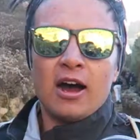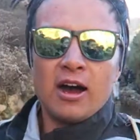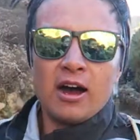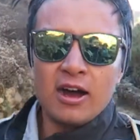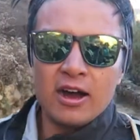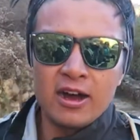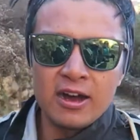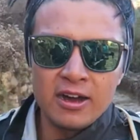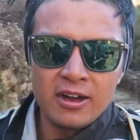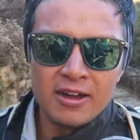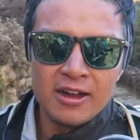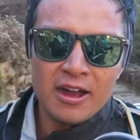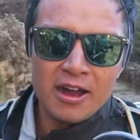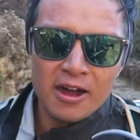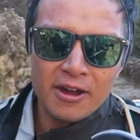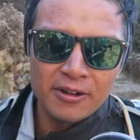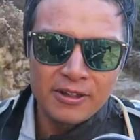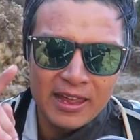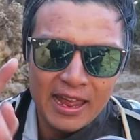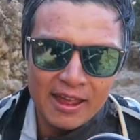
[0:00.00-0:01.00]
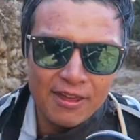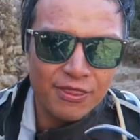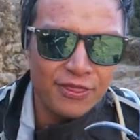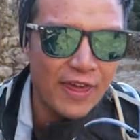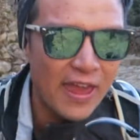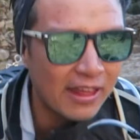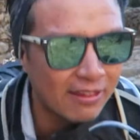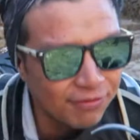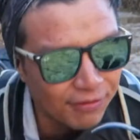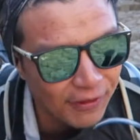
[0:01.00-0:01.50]
Ah. Oh, Okay,
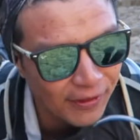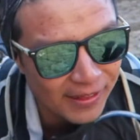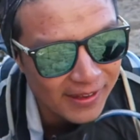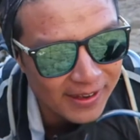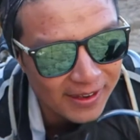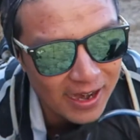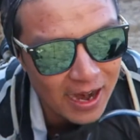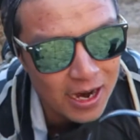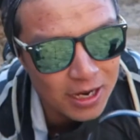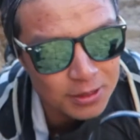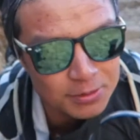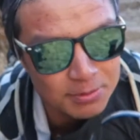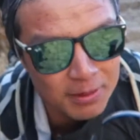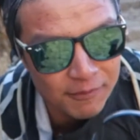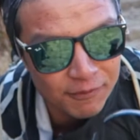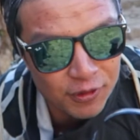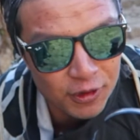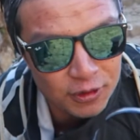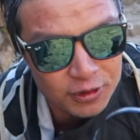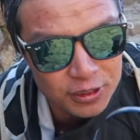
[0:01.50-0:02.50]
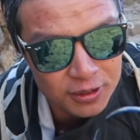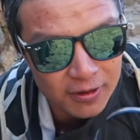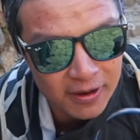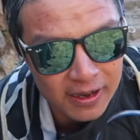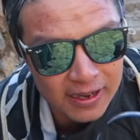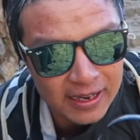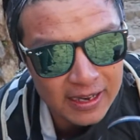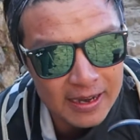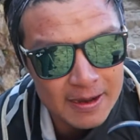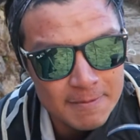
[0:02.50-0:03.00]
thanks for the encouragement, Future
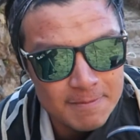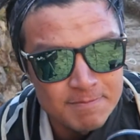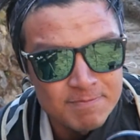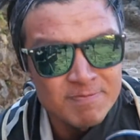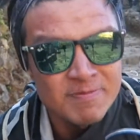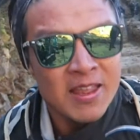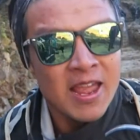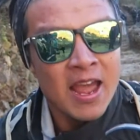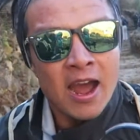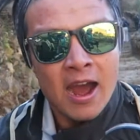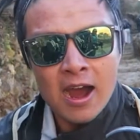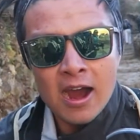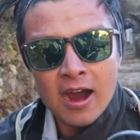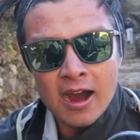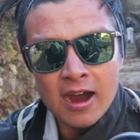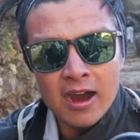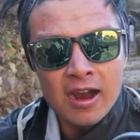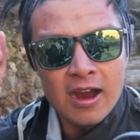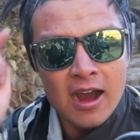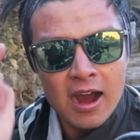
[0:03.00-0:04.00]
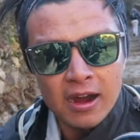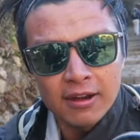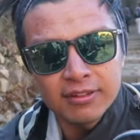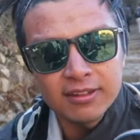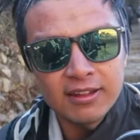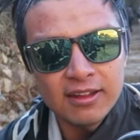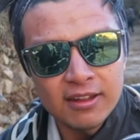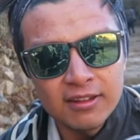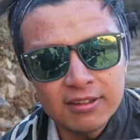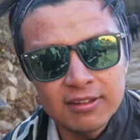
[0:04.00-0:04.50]
Ricky. Ah, I'll see you